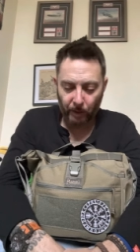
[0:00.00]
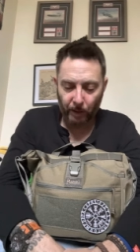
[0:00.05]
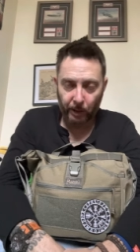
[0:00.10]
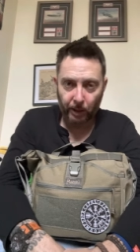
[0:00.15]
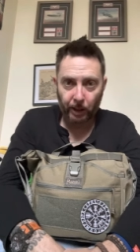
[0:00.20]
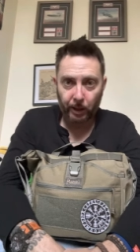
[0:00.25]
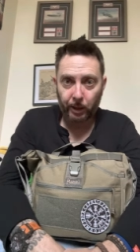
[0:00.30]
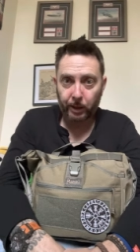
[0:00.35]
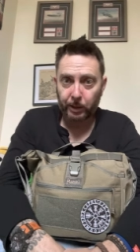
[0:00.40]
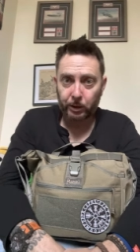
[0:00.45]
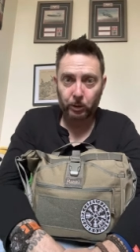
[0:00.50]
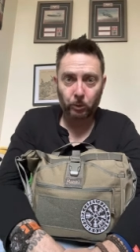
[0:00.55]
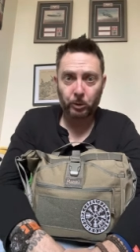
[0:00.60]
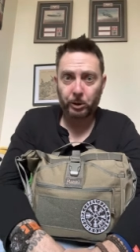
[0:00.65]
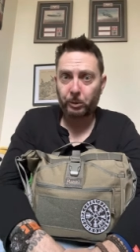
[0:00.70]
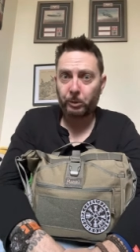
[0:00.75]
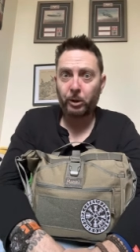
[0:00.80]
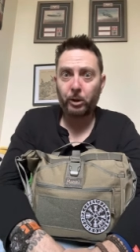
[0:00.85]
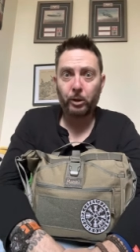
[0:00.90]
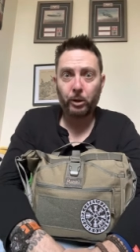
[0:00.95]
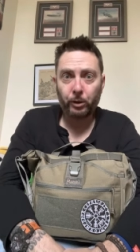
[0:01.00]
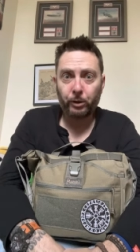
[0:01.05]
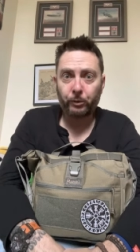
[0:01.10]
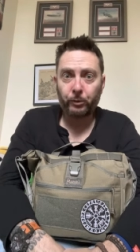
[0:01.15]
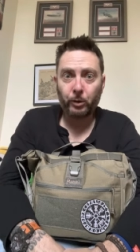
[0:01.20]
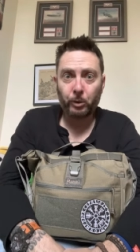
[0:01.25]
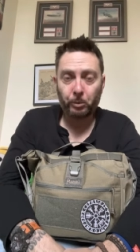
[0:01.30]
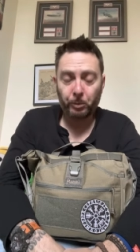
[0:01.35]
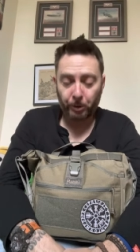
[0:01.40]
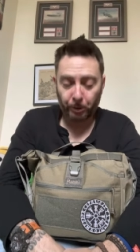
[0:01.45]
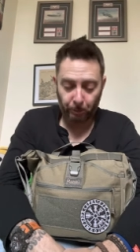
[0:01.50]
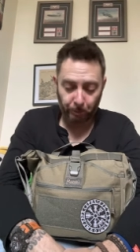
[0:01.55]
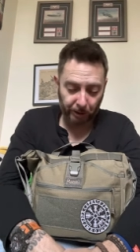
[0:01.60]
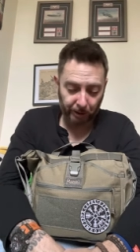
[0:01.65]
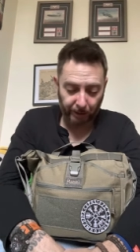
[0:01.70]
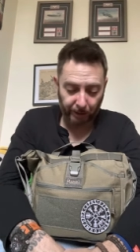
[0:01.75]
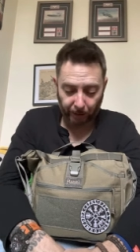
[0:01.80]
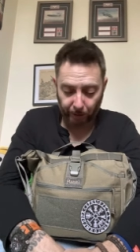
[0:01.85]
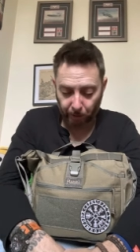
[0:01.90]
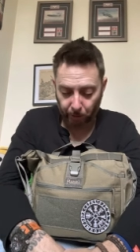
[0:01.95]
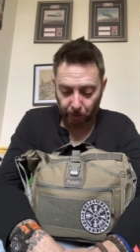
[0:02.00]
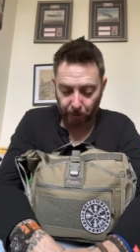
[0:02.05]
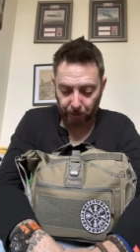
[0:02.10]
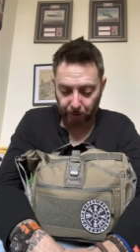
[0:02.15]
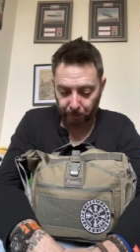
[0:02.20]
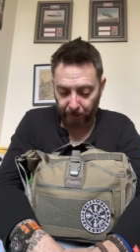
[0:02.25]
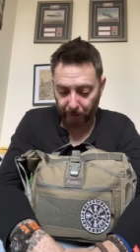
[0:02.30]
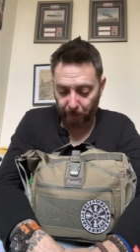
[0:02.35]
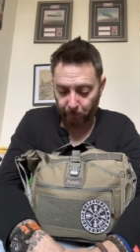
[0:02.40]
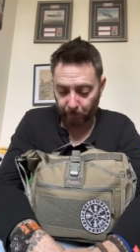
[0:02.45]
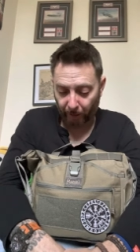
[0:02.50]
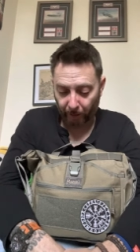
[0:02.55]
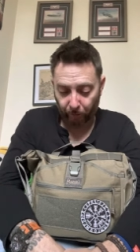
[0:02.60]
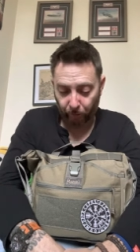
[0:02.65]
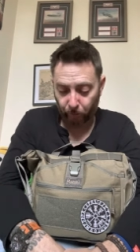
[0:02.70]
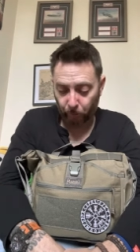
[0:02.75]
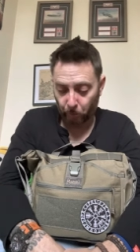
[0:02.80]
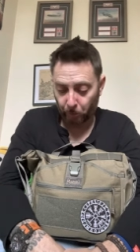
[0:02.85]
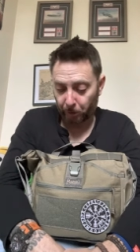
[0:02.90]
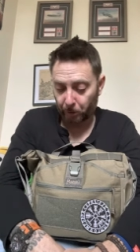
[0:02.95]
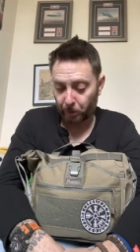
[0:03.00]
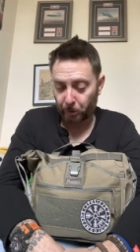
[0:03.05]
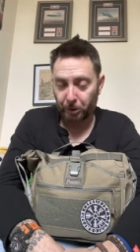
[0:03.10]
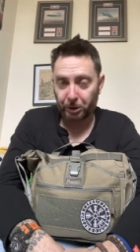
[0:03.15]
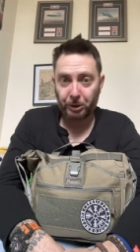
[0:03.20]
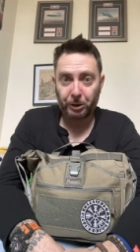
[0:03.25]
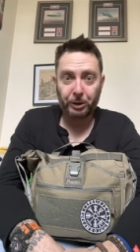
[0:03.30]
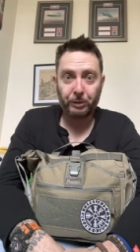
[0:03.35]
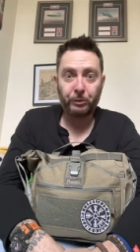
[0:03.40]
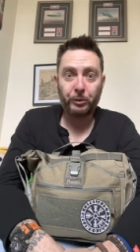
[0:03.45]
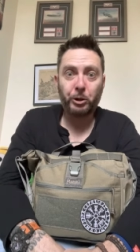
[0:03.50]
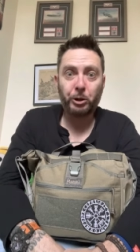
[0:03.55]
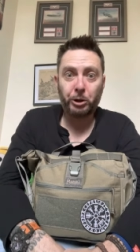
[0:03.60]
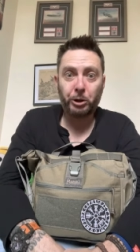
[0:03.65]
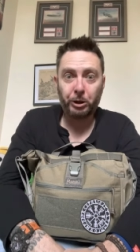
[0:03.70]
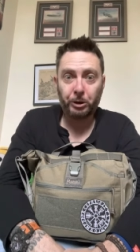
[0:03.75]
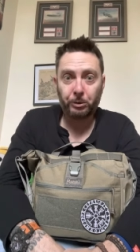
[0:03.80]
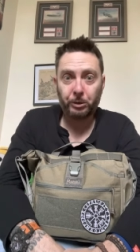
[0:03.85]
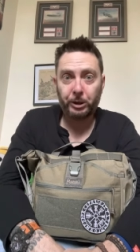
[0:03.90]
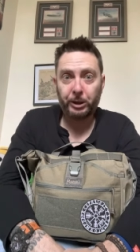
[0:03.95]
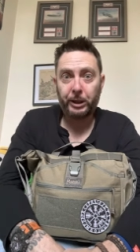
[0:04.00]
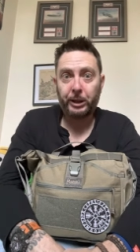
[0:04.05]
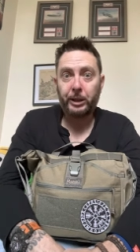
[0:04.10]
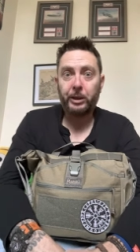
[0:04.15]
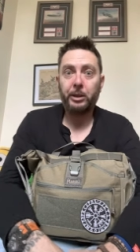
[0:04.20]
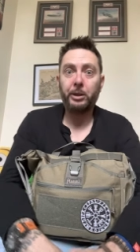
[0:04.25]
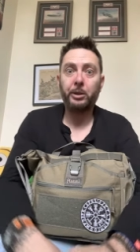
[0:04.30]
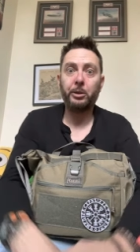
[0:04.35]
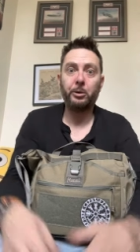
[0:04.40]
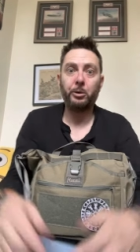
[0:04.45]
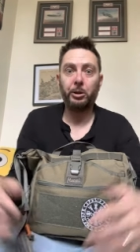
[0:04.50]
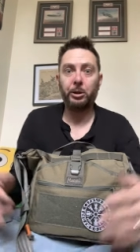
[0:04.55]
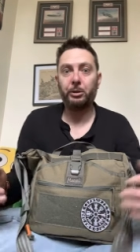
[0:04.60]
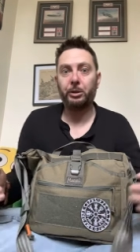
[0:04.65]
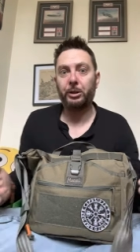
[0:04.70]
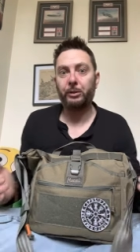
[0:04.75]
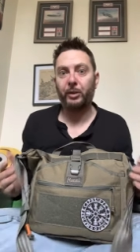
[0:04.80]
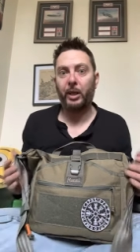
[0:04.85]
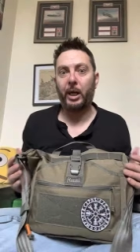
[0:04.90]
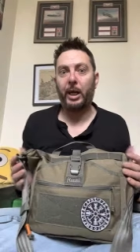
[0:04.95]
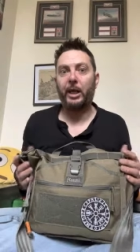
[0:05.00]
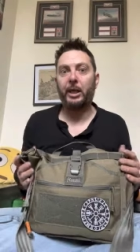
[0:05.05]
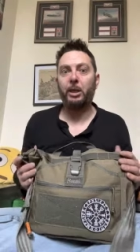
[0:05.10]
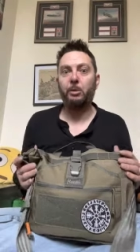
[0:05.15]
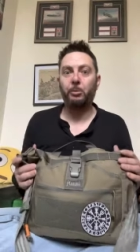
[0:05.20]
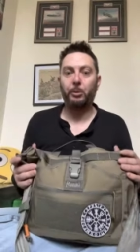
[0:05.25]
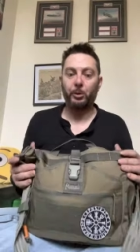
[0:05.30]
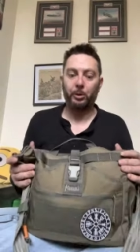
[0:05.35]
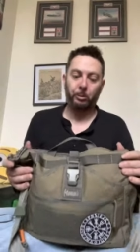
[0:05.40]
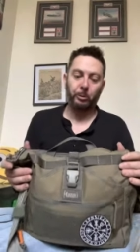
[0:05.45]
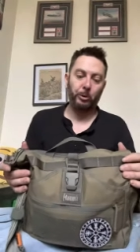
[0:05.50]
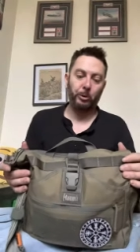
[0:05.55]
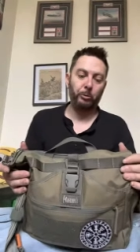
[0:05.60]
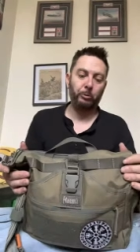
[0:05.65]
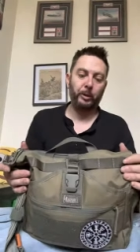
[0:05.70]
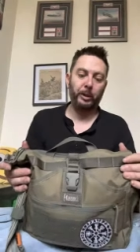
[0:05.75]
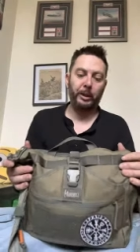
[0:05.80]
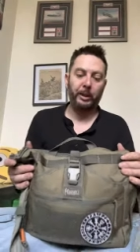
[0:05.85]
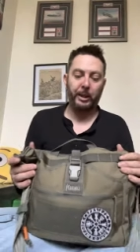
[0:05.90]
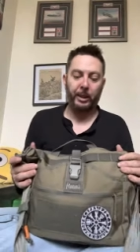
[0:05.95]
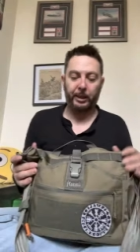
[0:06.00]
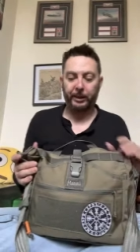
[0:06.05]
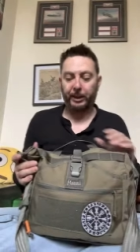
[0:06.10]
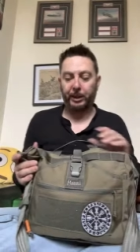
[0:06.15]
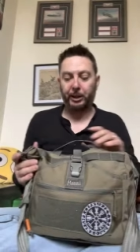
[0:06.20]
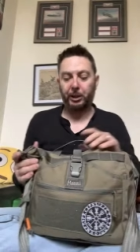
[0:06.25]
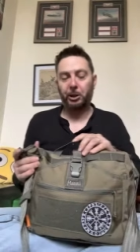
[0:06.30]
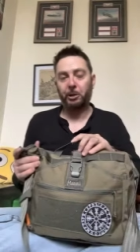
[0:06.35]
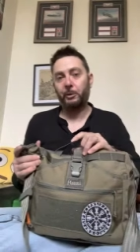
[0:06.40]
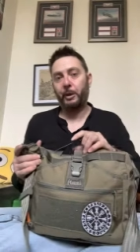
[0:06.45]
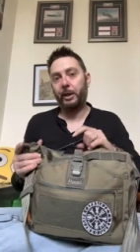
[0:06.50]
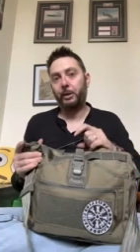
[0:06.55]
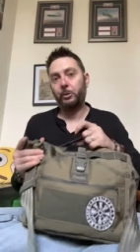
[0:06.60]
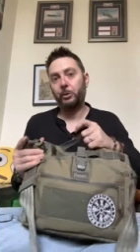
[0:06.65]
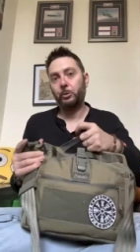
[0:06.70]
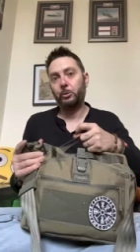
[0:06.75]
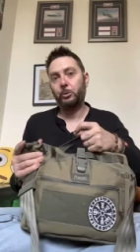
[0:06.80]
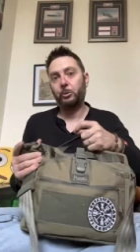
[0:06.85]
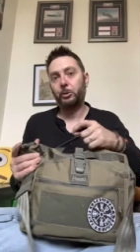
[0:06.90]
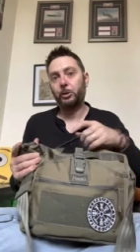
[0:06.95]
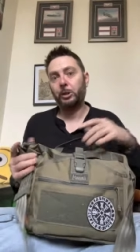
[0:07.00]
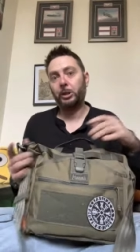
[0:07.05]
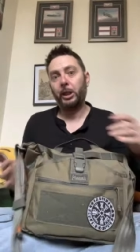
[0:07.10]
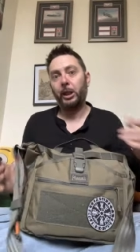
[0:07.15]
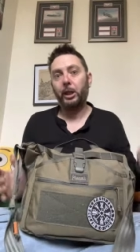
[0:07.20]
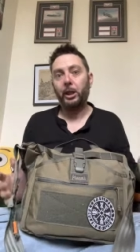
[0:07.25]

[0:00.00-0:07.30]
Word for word: Uh, there's also a lot of other purposes that you could use this bag for. You could use it for shooting, you could use it for any purpose really that takes you outdoors.